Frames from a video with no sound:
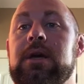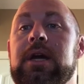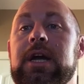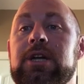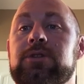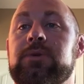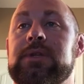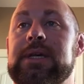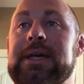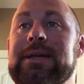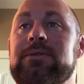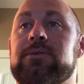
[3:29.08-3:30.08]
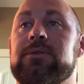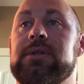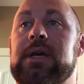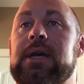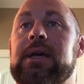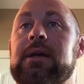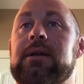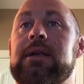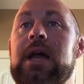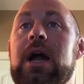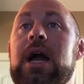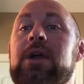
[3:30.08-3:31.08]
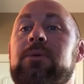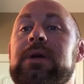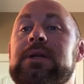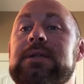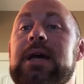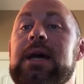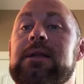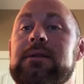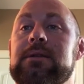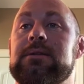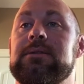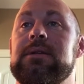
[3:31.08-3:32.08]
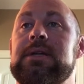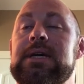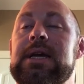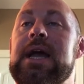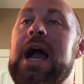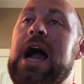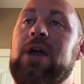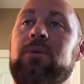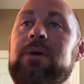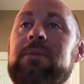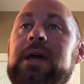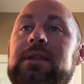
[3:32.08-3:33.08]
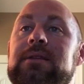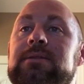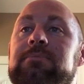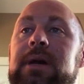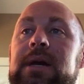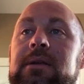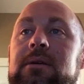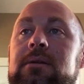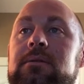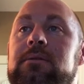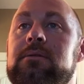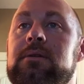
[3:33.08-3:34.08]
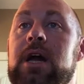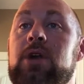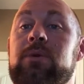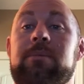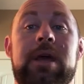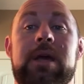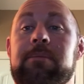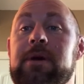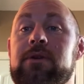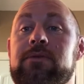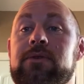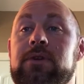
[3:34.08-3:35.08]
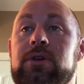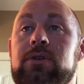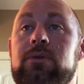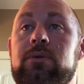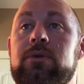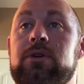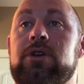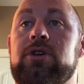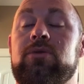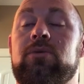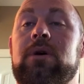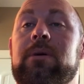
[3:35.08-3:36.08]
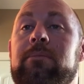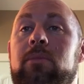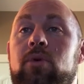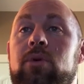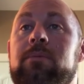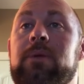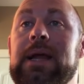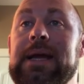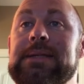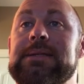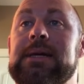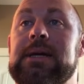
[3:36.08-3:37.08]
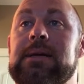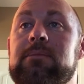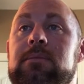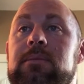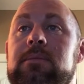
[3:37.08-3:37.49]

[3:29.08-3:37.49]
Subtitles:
Here's what the kids are saying. Now, how do we attack this? How do we make this better? How do we make it better for you? You want more plan time.